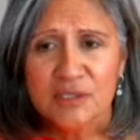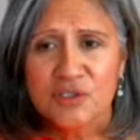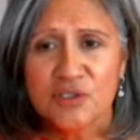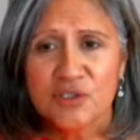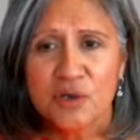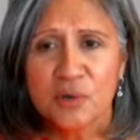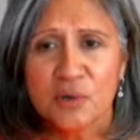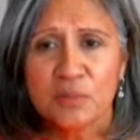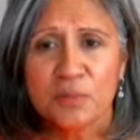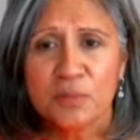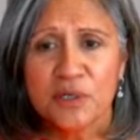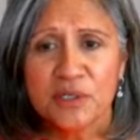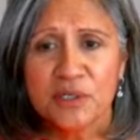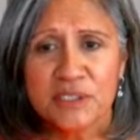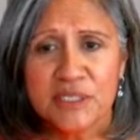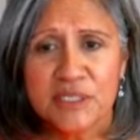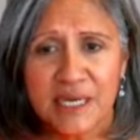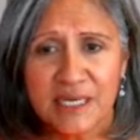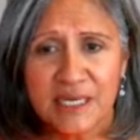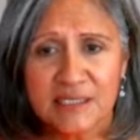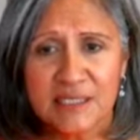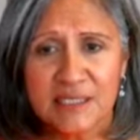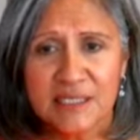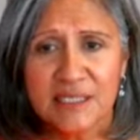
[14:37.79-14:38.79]
So
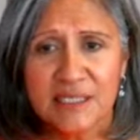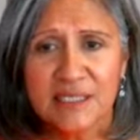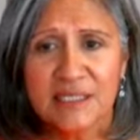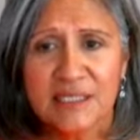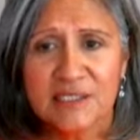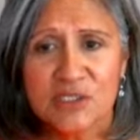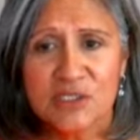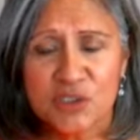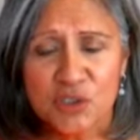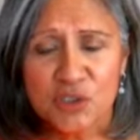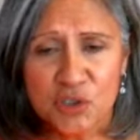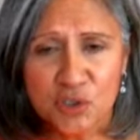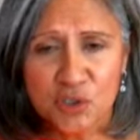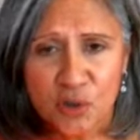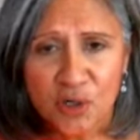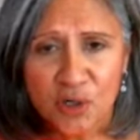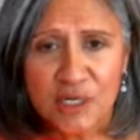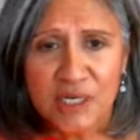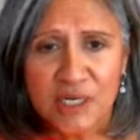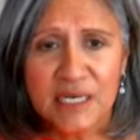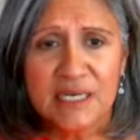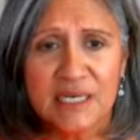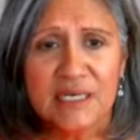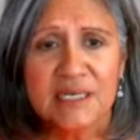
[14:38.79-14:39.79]
protecting it,
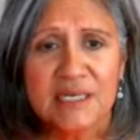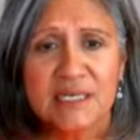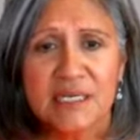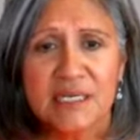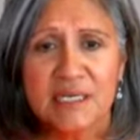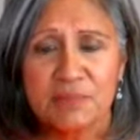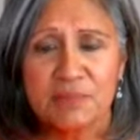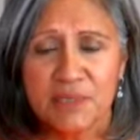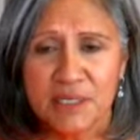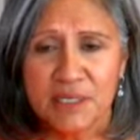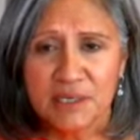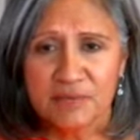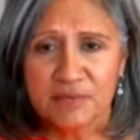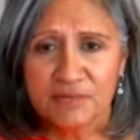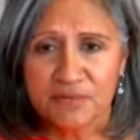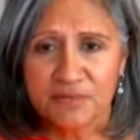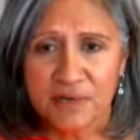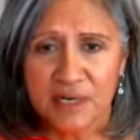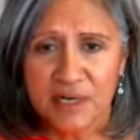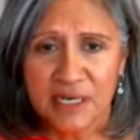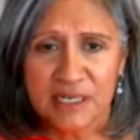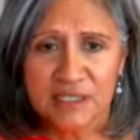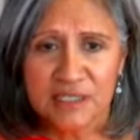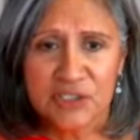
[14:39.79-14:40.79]
storing it, keeping it
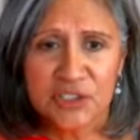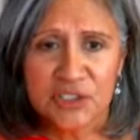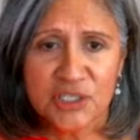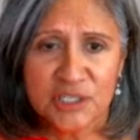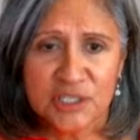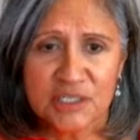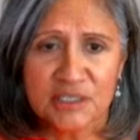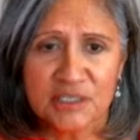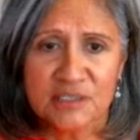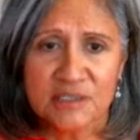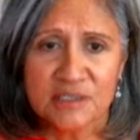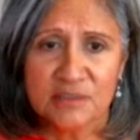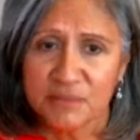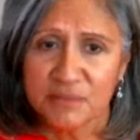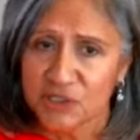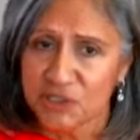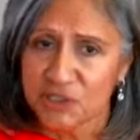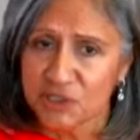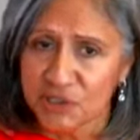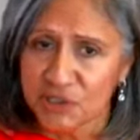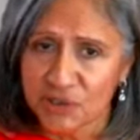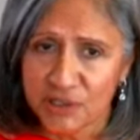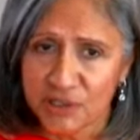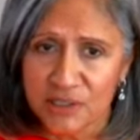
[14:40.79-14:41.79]
fresh is
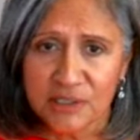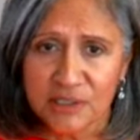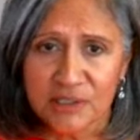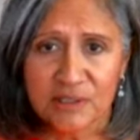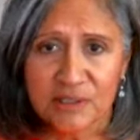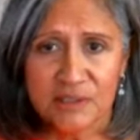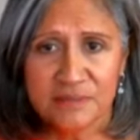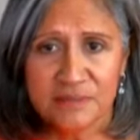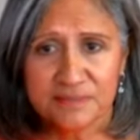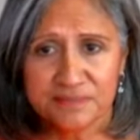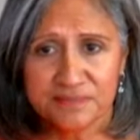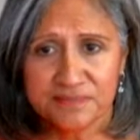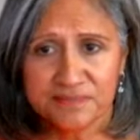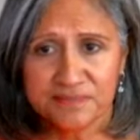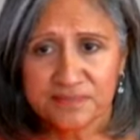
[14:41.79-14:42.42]
mission critical.